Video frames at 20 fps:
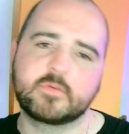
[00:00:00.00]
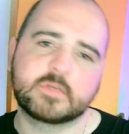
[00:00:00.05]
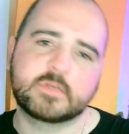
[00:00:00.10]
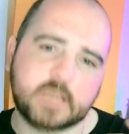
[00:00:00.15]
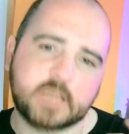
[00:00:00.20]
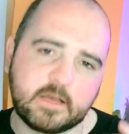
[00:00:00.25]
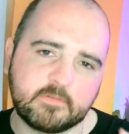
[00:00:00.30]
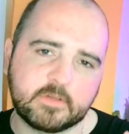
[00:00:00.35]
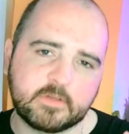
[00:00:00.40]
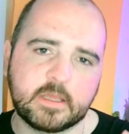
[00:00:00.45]

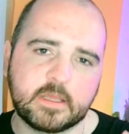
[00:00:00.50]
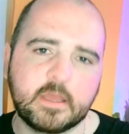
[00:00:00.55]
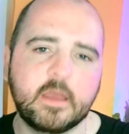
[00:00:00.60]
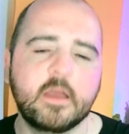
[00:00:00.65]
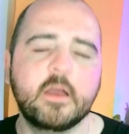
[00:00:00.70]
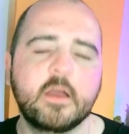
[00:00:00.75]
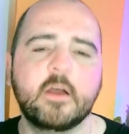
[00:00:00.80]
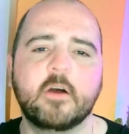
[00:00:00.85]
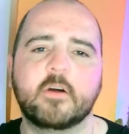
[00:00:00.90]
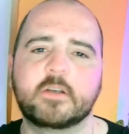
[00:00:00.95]
savvy
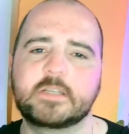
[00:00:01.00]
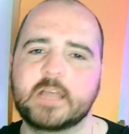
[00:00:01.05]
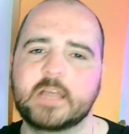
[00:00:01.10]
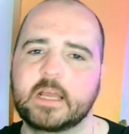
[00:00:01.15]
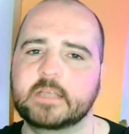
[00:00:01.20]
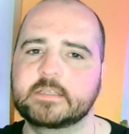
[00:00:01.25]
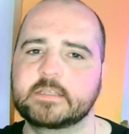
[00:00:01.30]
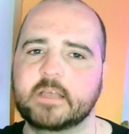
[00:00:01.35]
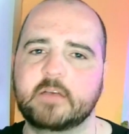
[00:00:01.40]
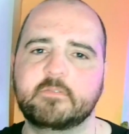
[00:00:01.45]
or
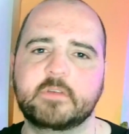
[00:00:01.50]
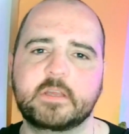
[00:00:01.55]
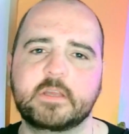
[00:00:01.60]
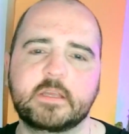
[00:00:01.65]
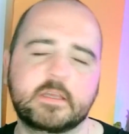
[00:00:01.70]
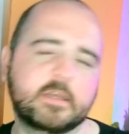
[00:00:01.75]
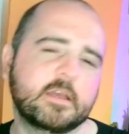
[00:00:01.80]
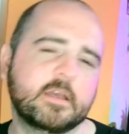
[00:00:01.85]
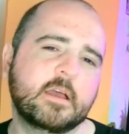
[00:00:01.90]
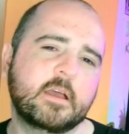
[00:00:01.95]
tech
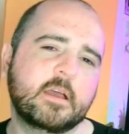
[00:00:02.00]
savvy.